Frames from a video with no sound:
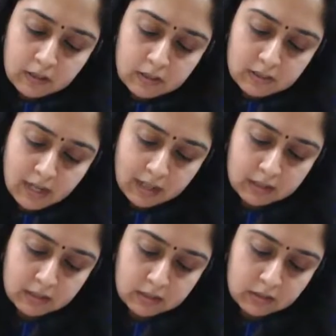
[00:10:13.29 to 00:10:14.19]

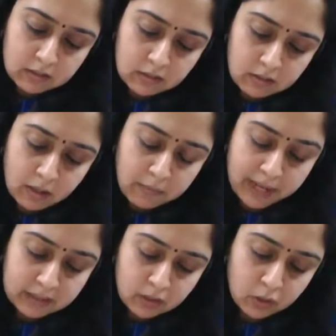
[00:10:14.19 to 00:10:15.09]
started
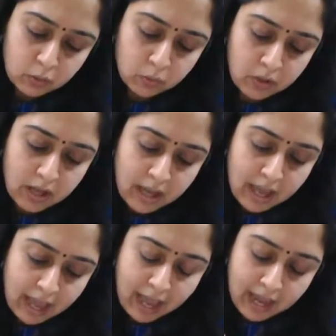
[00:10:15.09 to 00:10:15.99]
applying the glue,
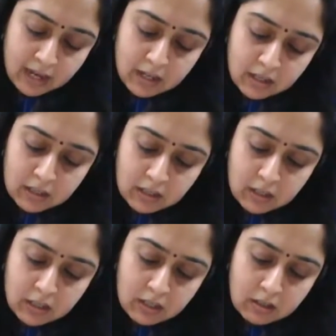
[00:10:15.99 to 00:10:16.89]
and
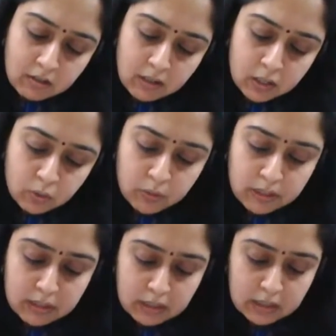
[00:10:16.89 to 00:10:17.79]
you
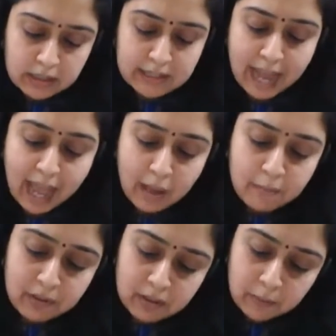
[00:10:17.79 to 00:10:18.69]
will dab
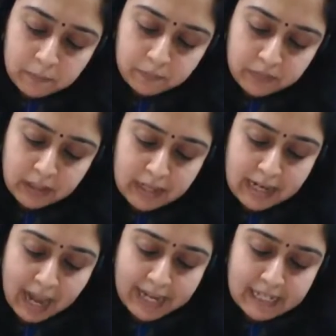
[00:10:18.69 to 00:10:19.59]

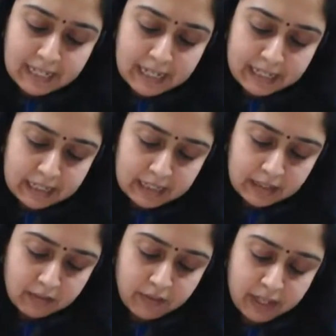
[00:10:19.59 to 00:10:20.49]
lightly,
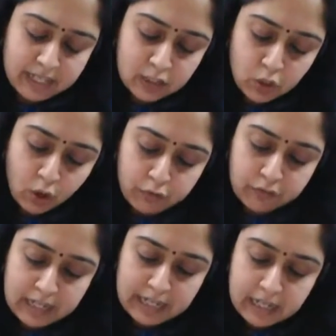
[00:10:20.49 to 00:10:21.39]
very
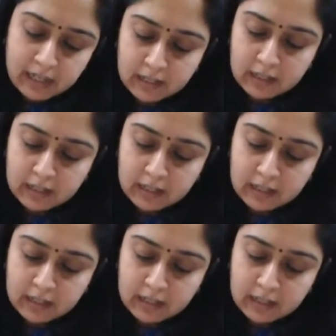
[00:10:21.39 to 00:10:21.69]
softly,